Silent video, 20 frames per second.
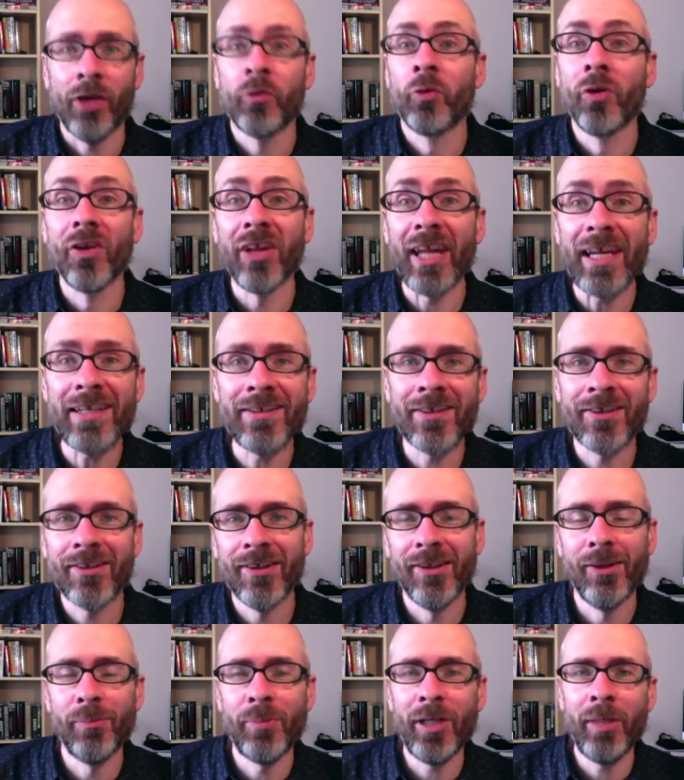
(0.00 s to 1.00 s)
relate
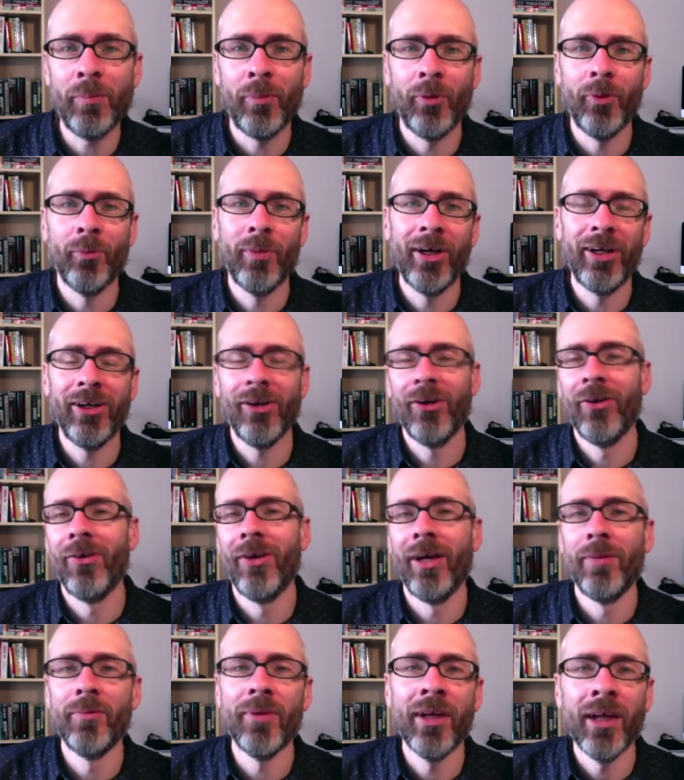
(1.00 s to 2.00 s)
to the people by,
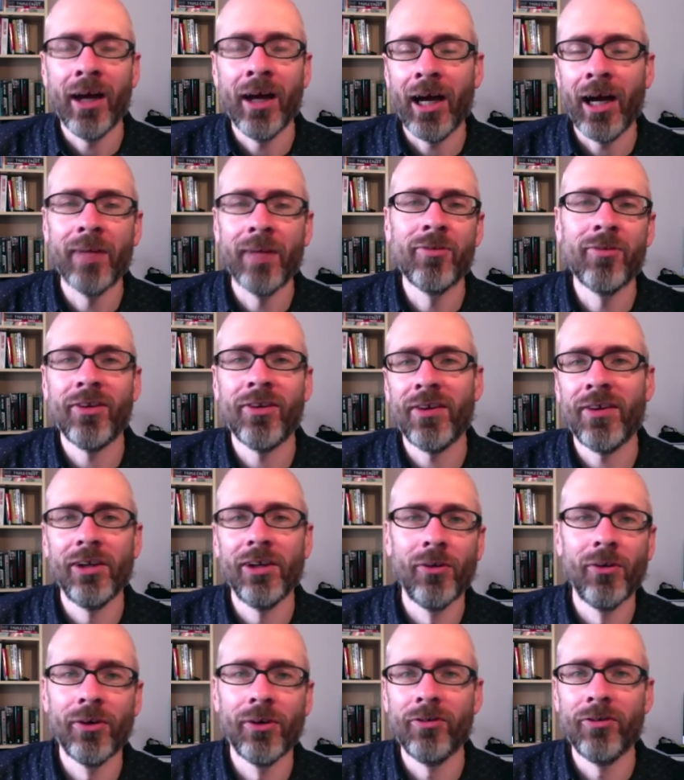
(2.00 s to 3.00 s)
oh, I'm just
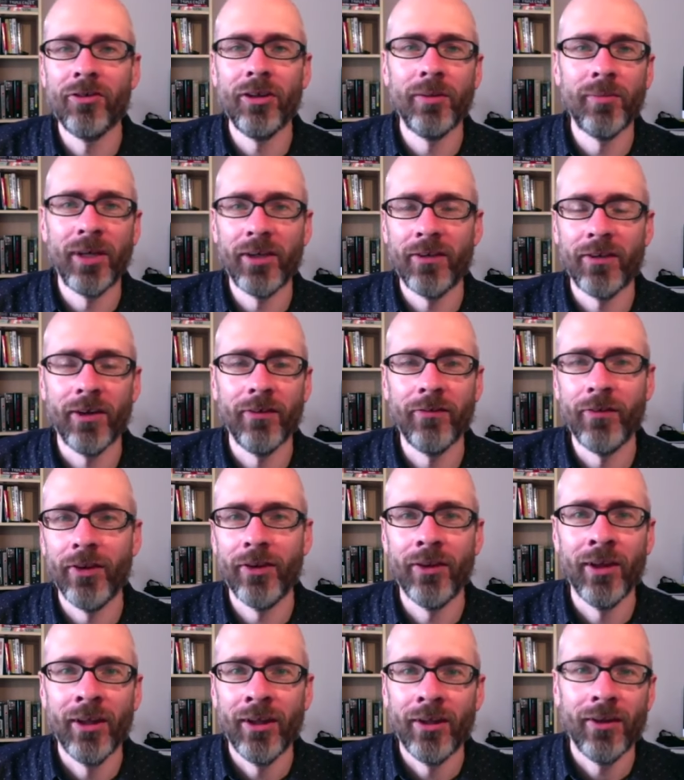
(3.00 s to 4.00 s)
engorging myself
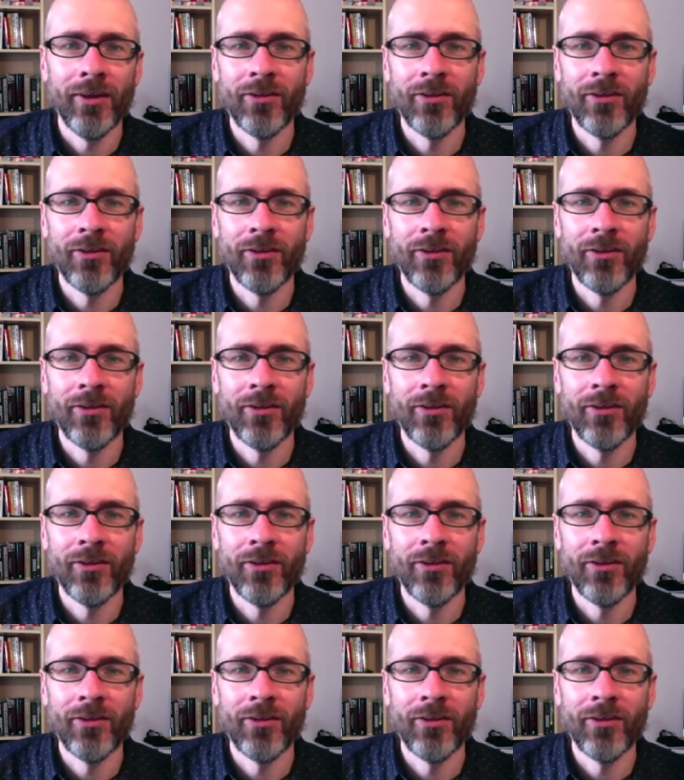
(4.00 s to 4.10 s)
with